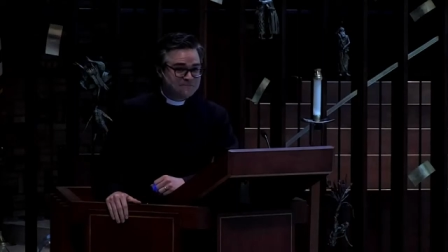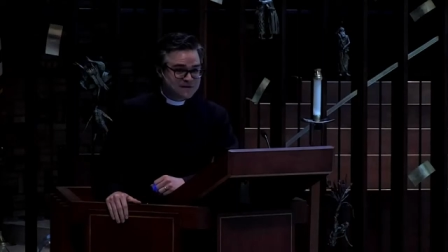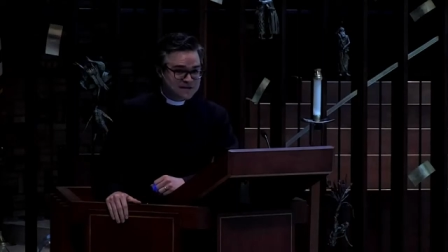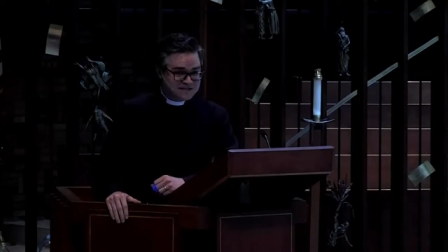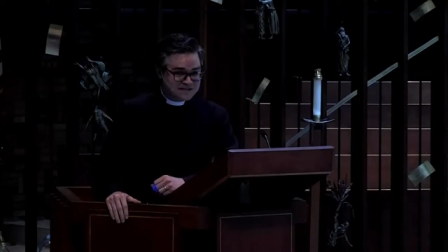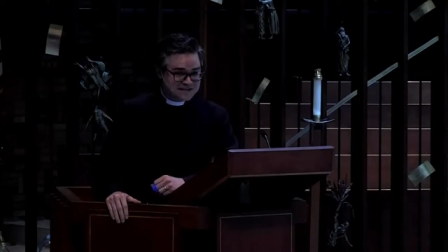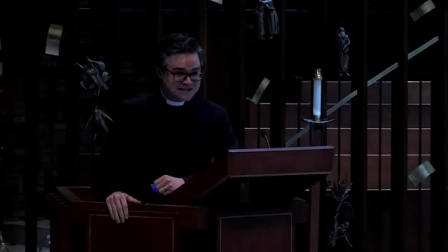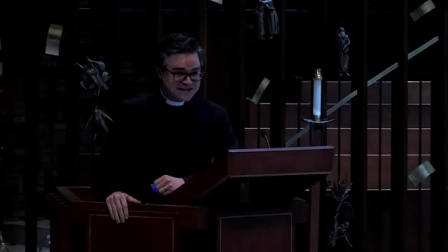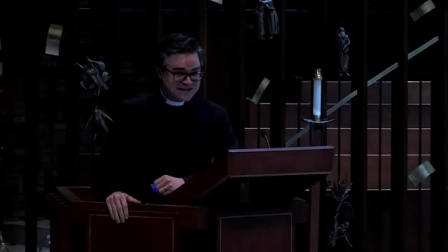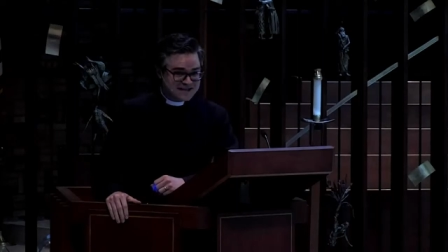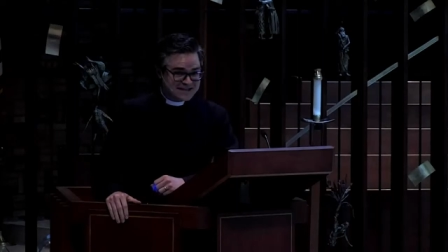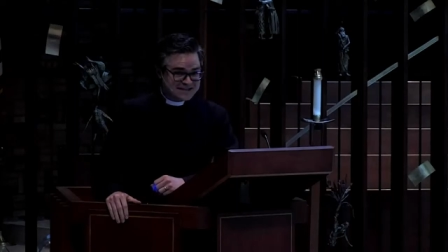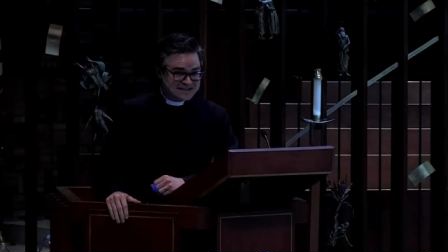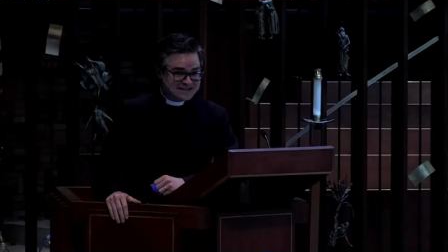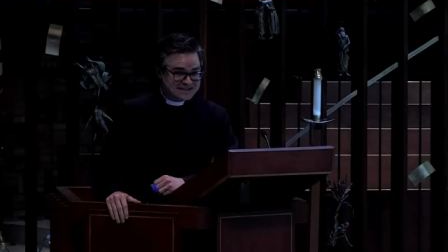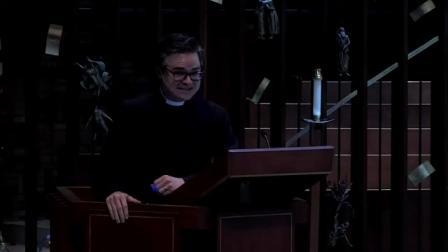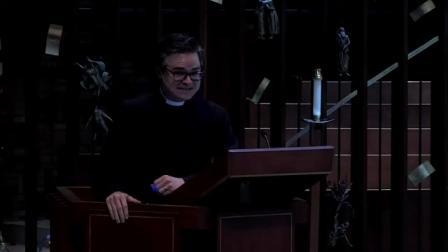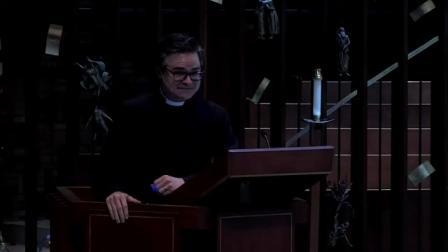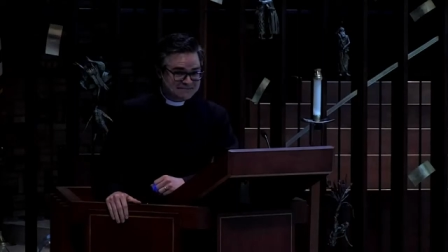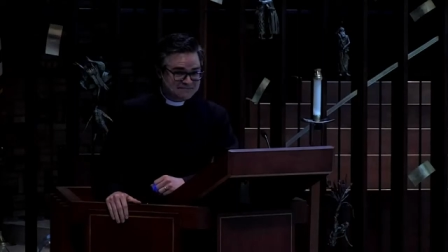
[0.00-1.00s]
these
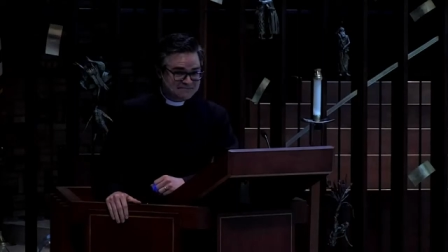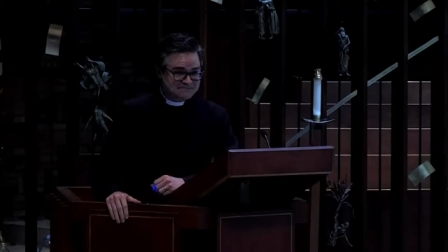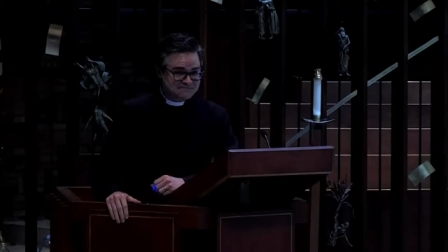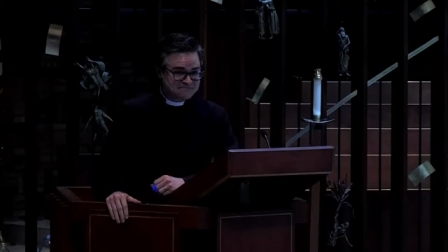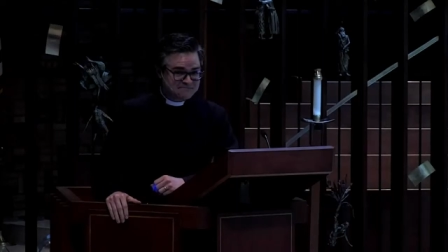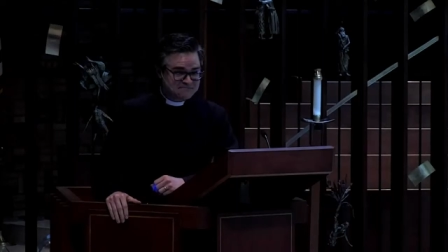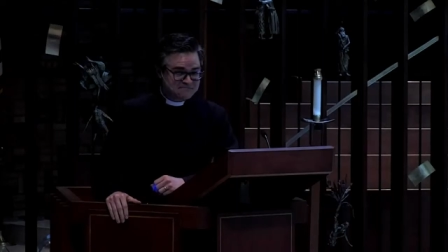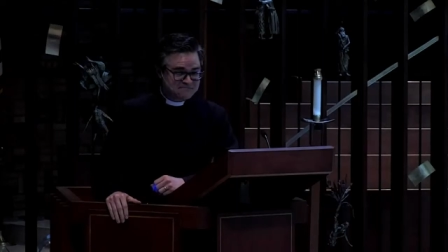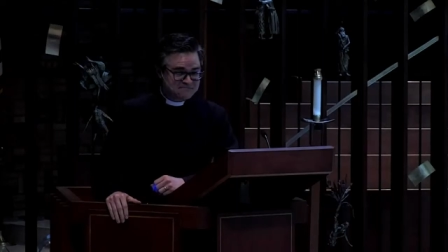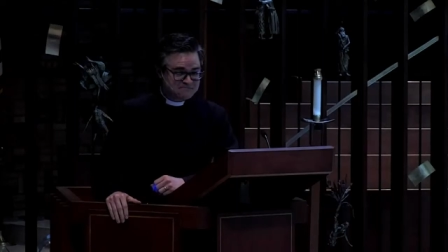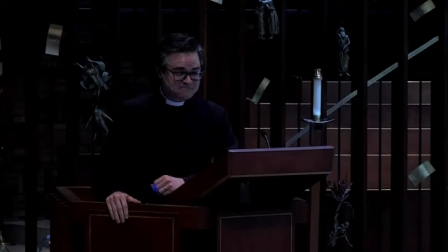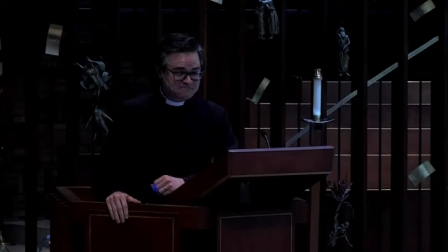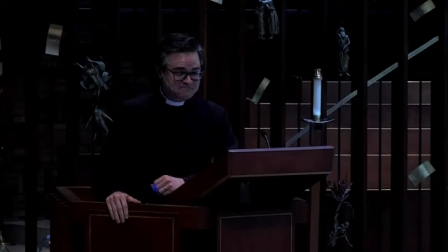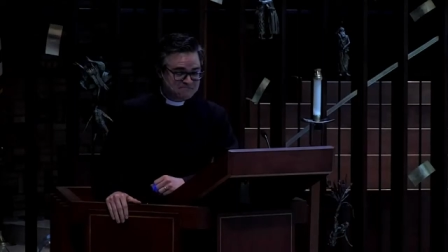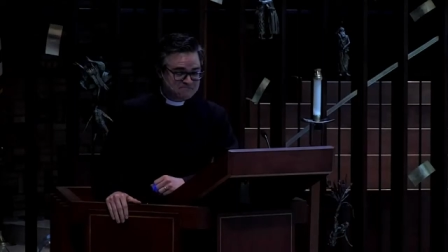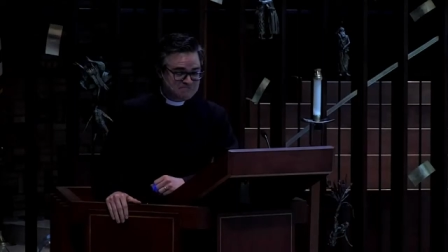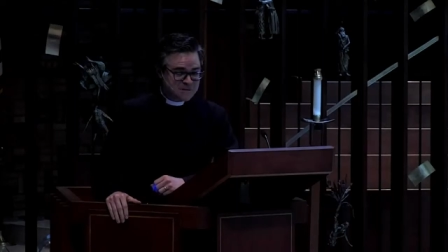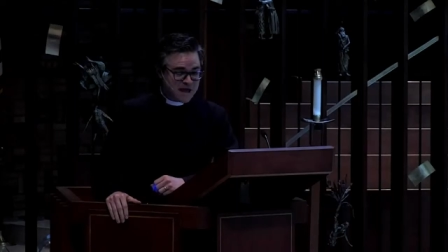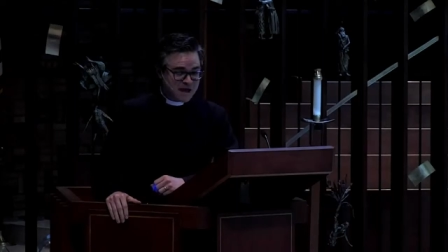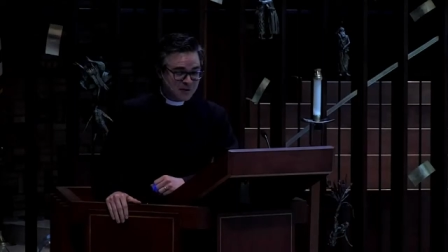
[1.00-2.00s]
days,
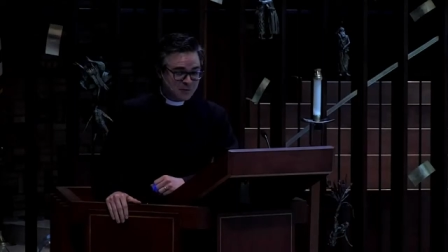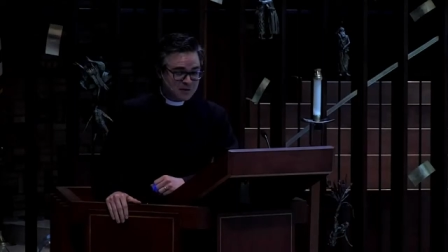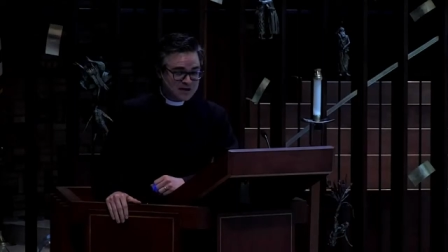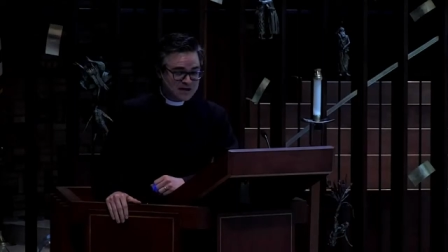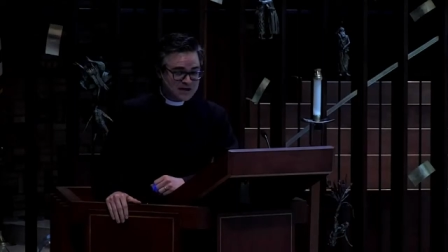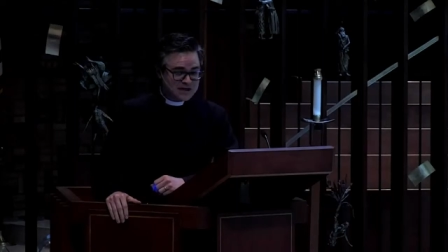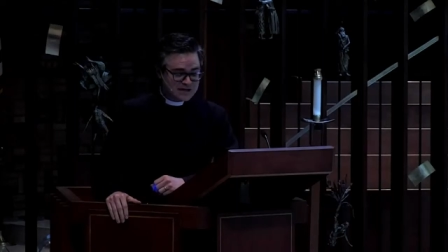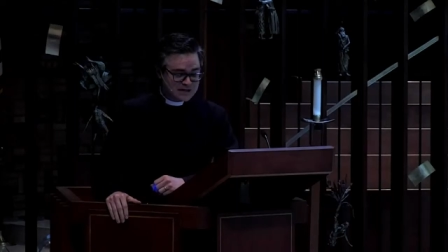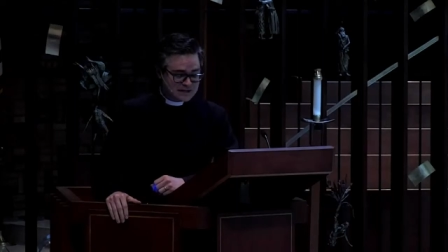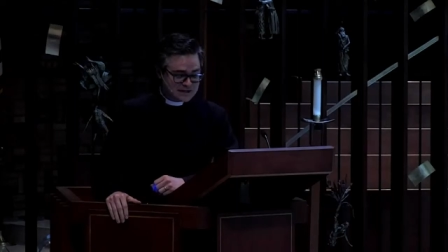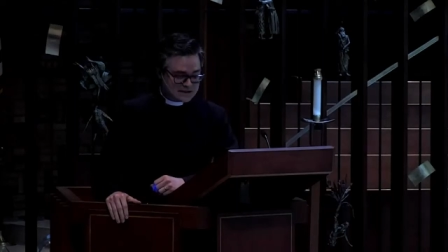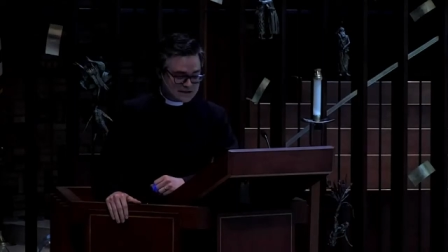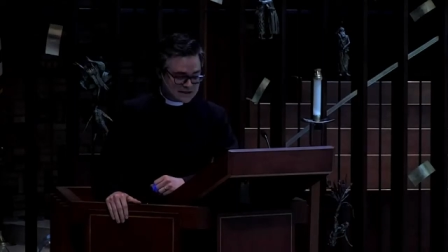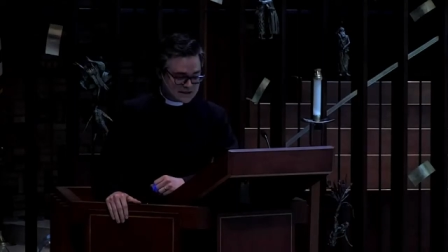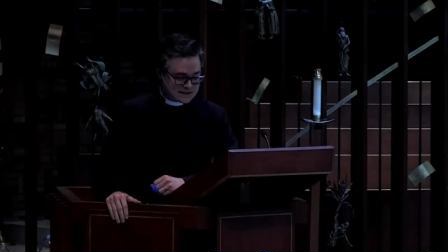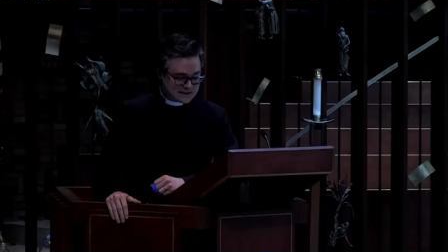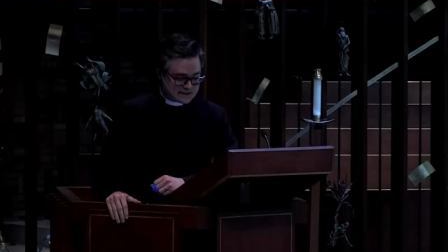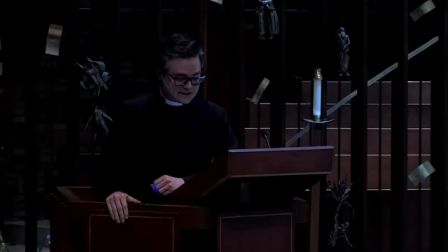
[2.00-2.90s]
and we need it